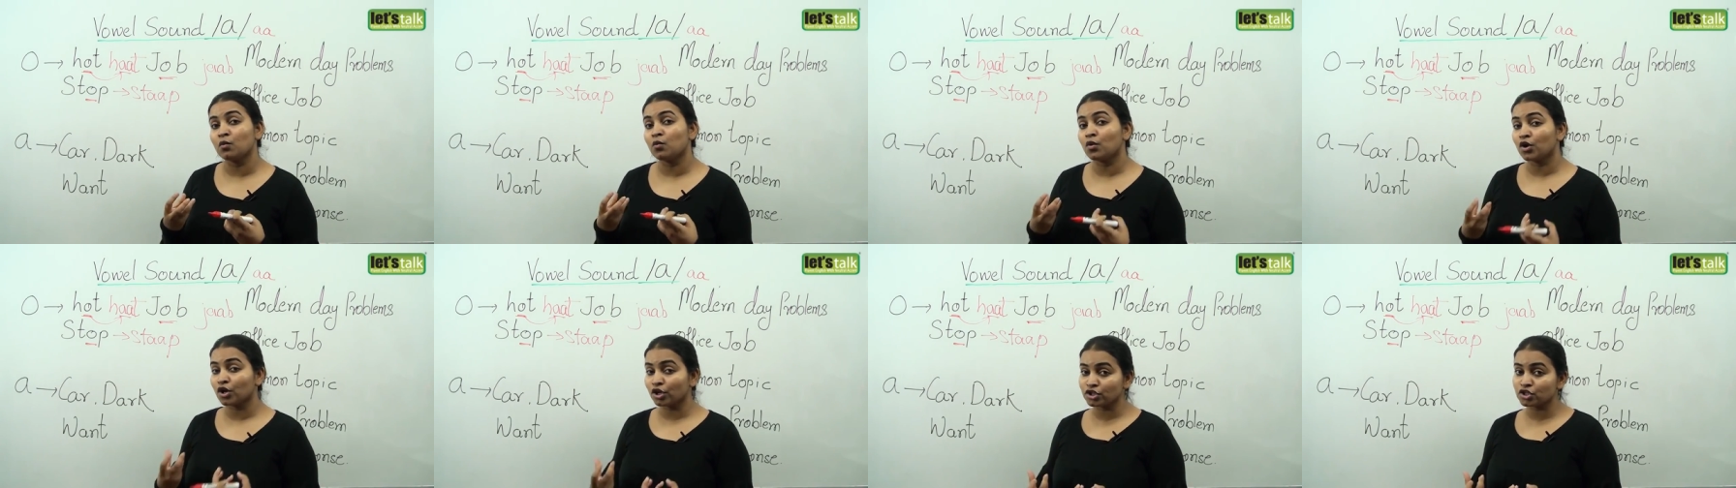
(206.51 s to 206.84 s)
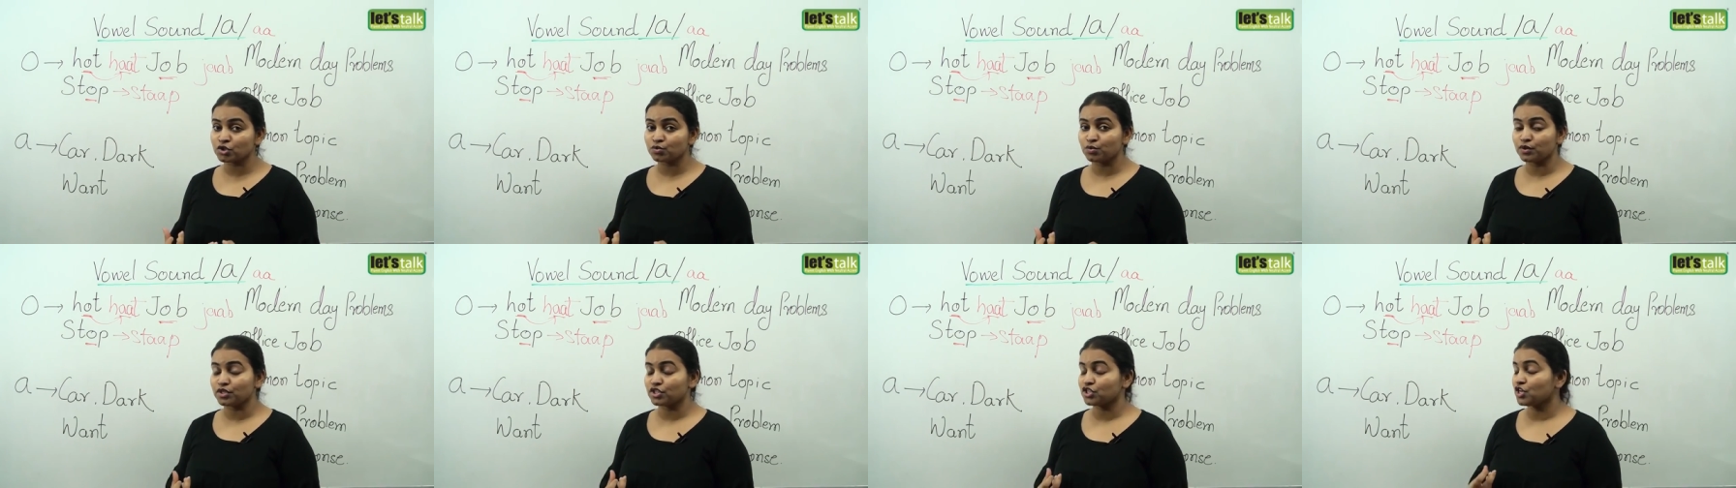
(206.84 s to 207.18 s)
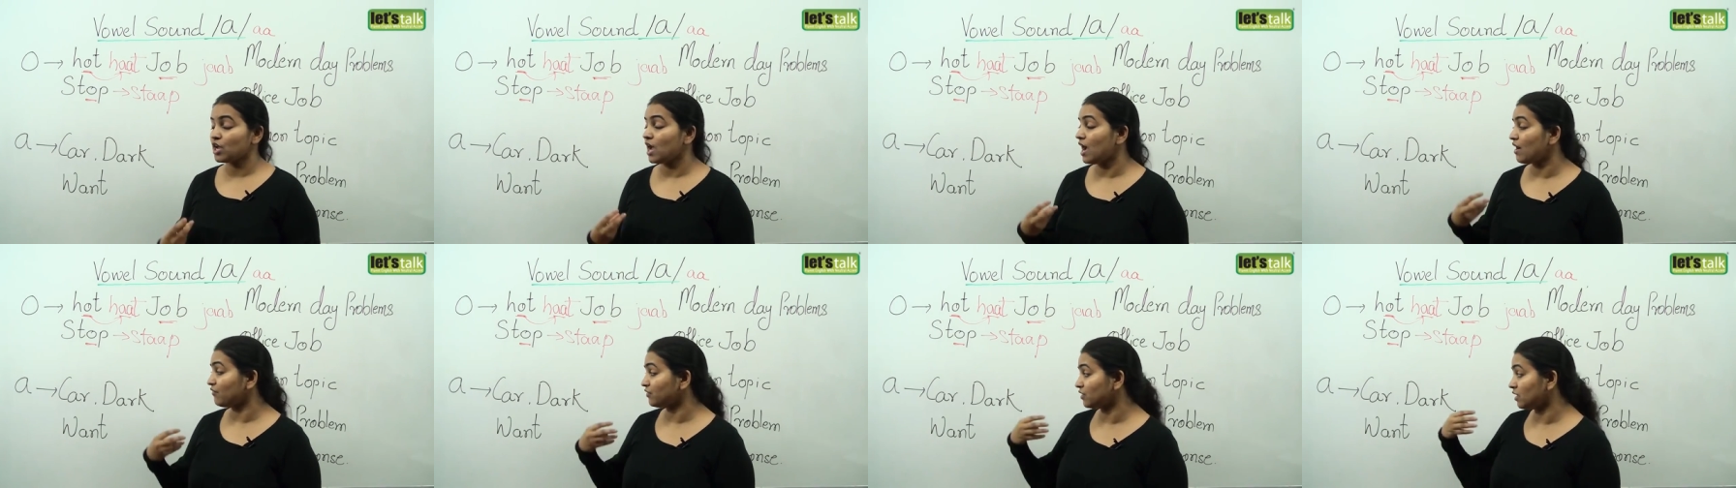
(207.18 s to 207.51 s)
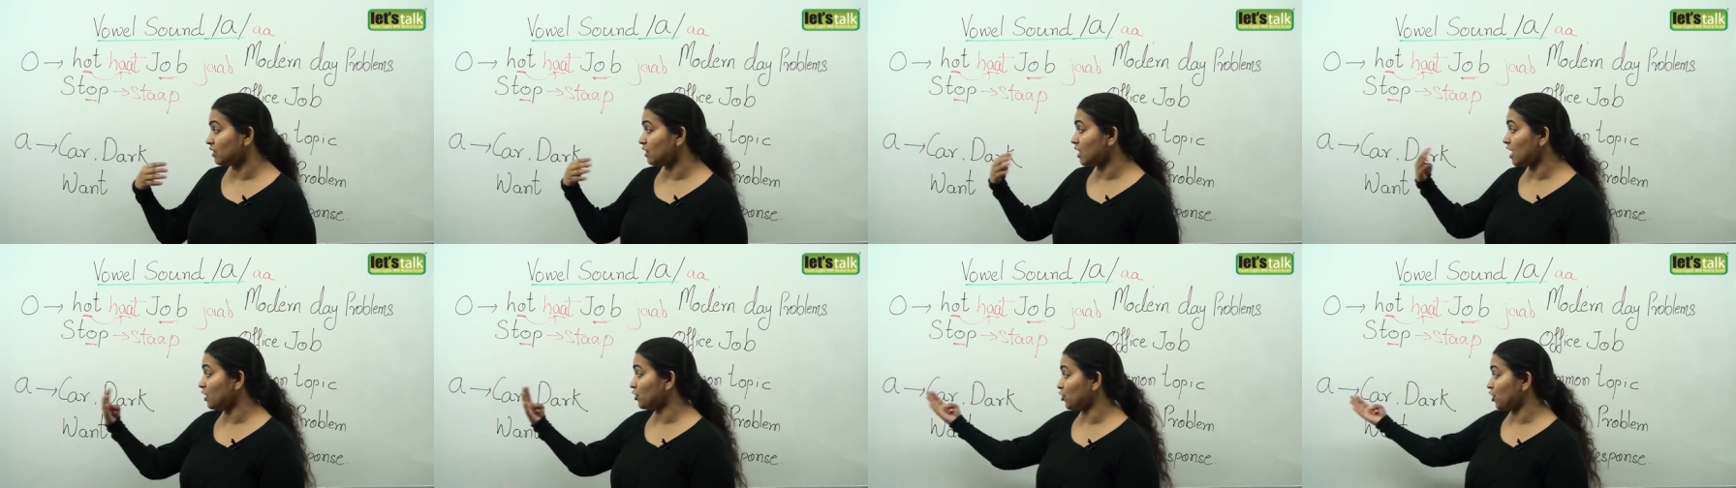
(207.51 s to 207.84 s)
words which have the
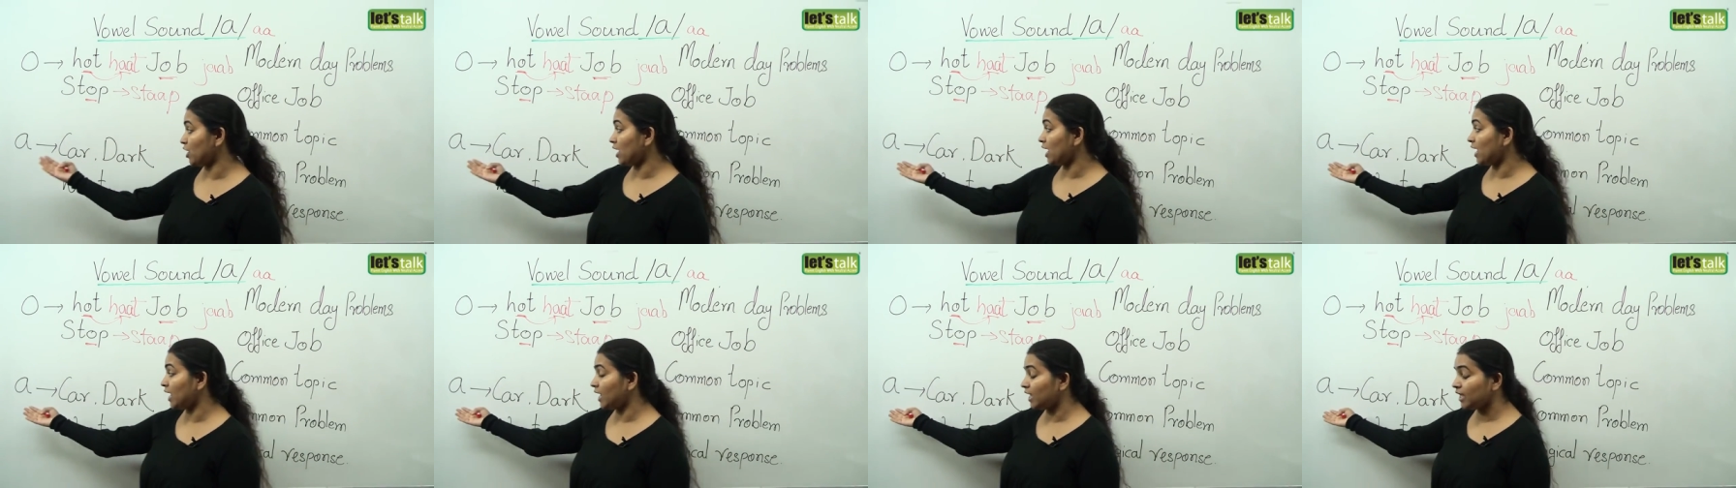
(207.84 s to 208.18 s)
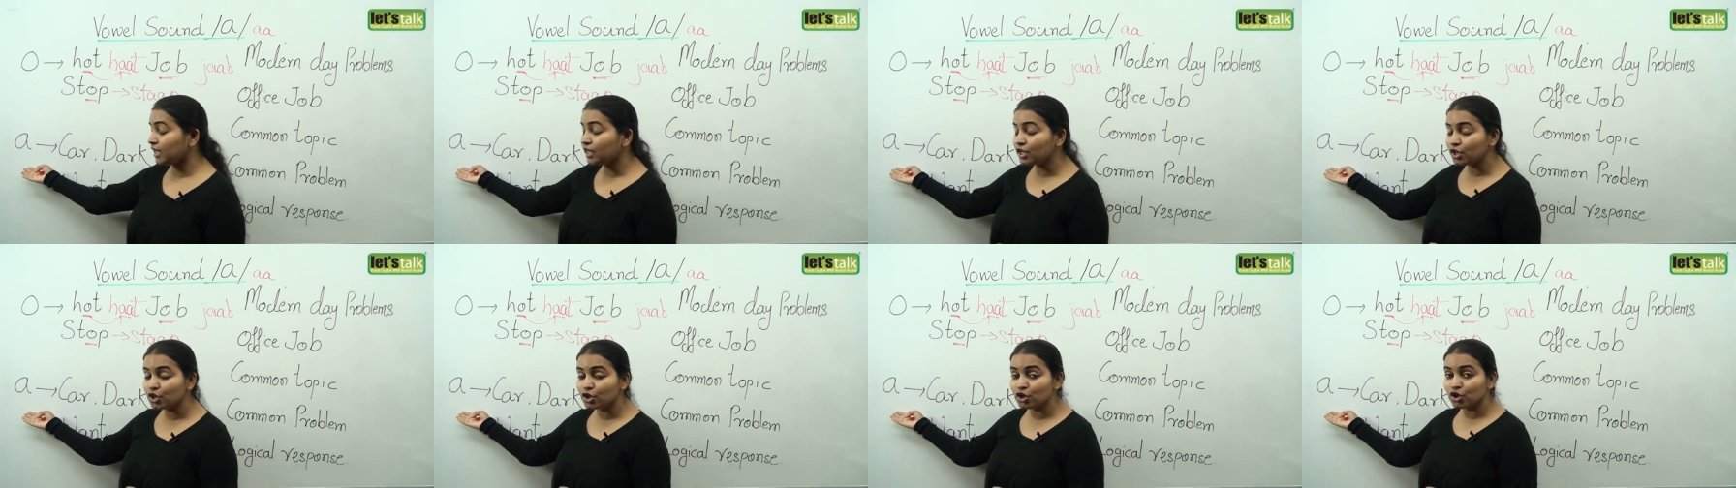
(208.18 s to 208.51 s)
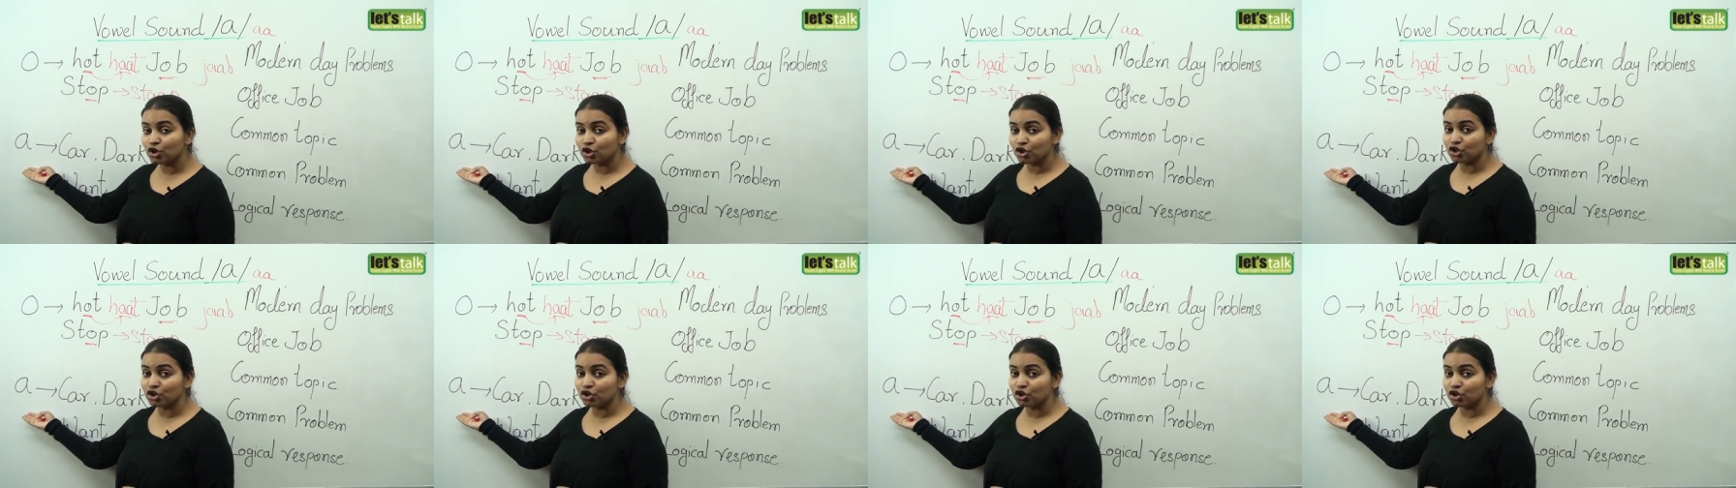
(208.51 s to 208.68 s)
letter A,